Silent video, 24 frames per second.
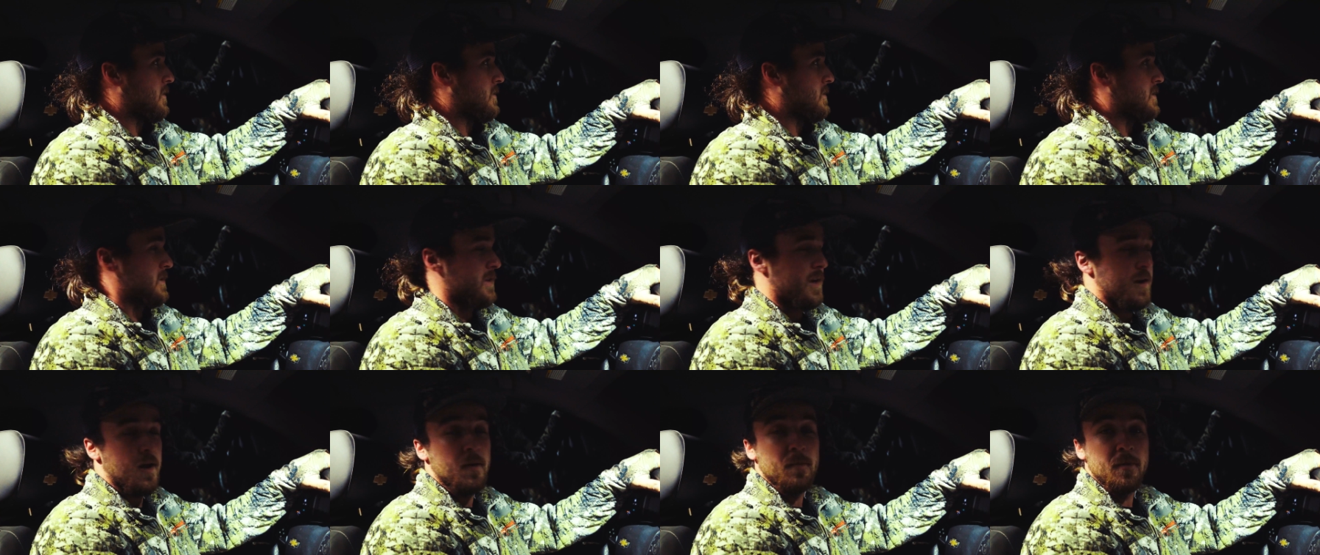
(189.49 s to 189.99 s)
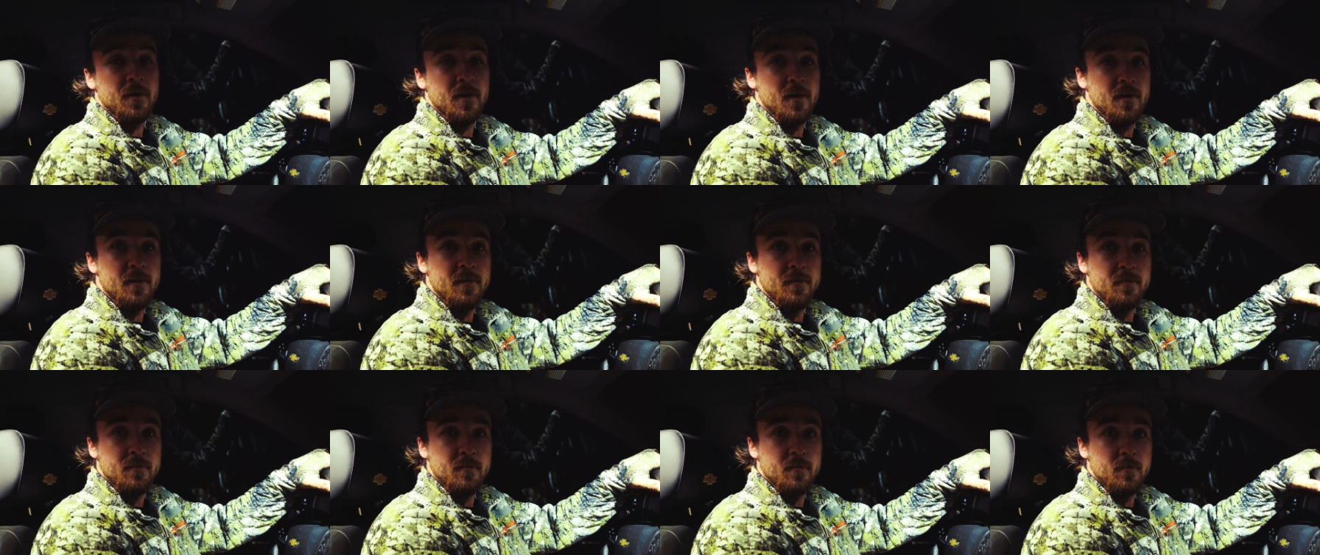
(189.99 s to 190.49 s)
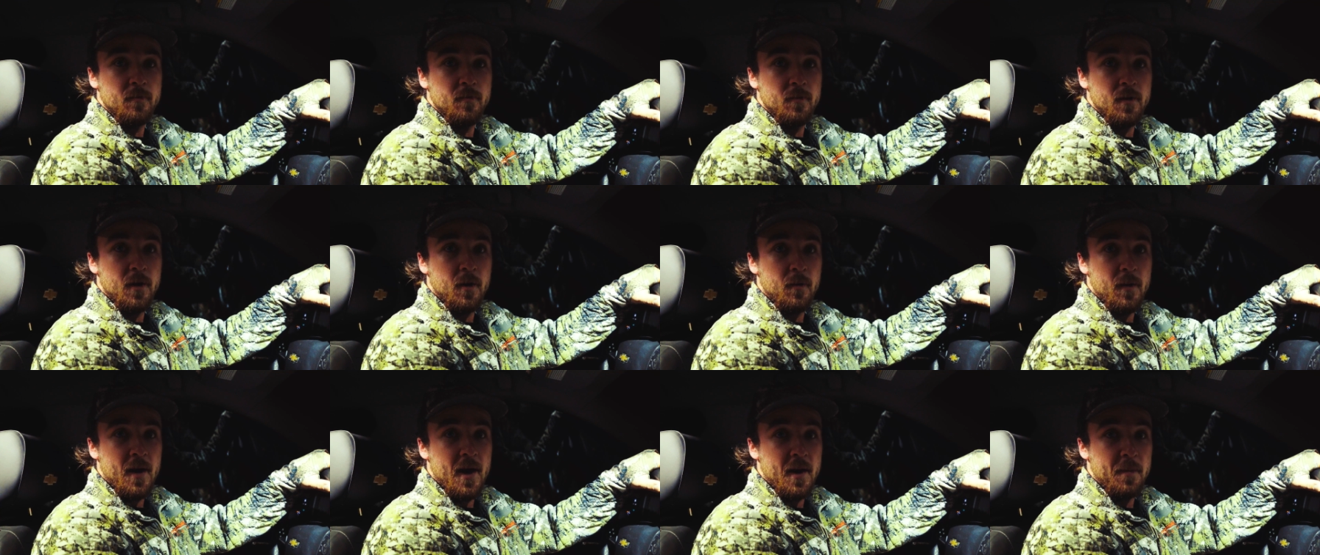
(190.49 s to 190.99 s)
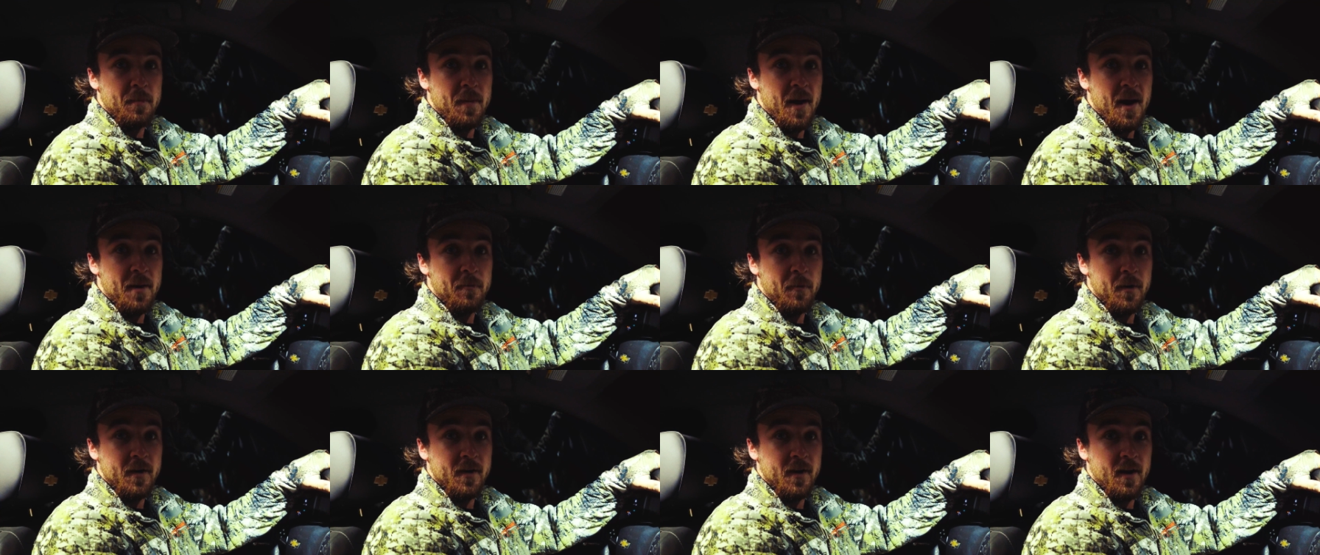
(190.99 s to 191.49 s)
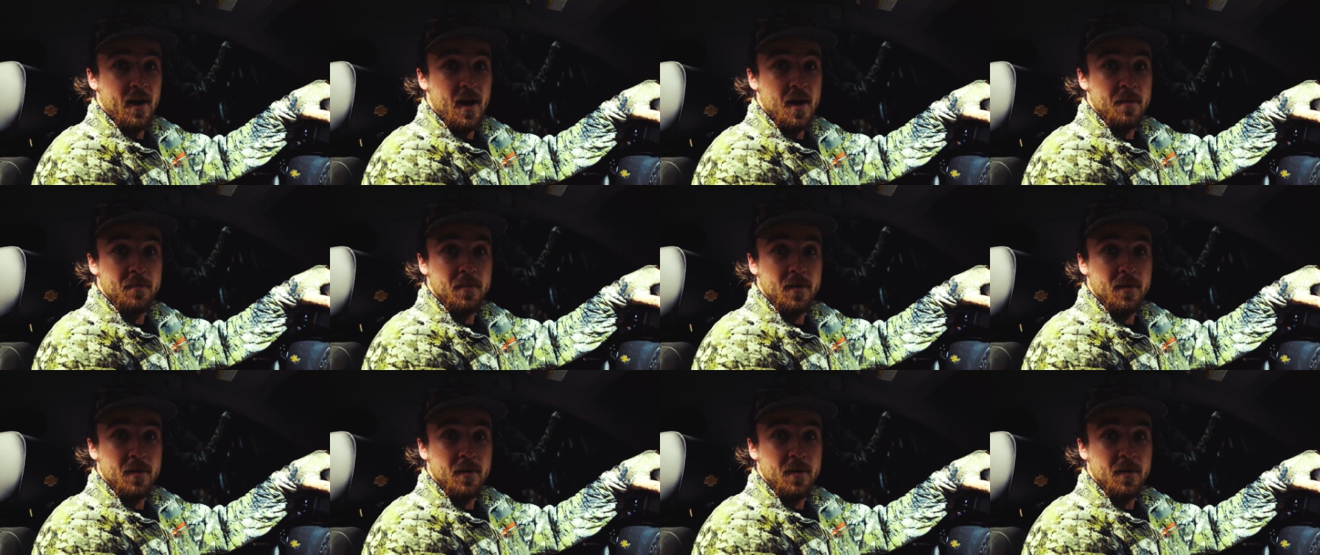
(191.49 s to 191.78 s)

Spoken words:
It's set up good, and we had a bad wind tonight,